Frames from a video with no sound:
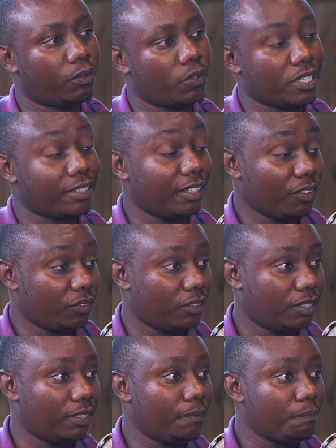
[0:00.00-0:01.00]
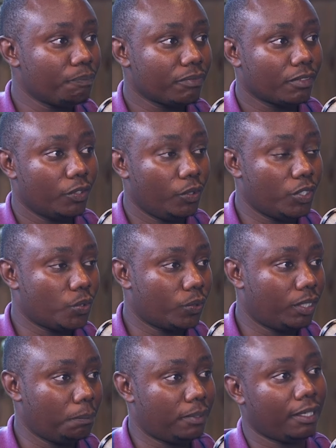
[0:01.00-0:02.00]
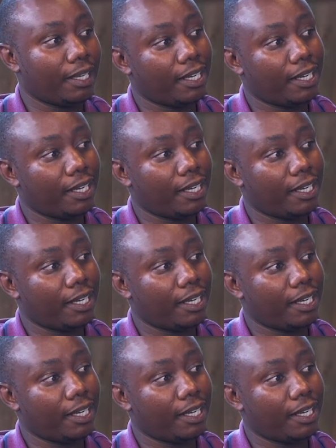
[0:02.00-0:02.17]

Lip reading: Because at the end of the day, you need to keep the